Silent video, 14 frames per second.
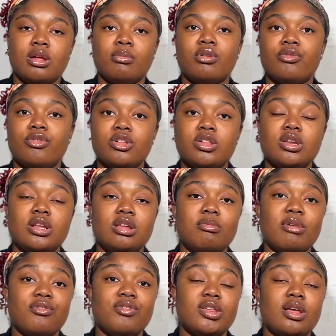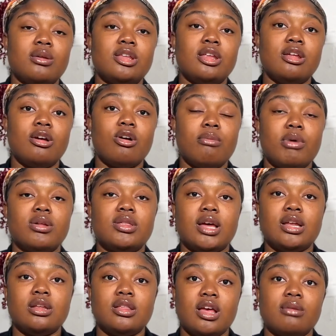but unfortunately my visa didn't come out
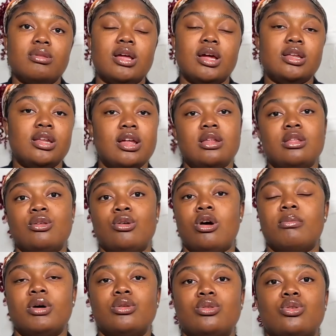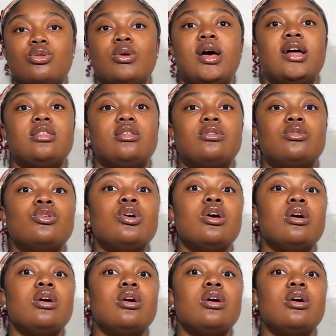at the time that I needed it to come out, so I had to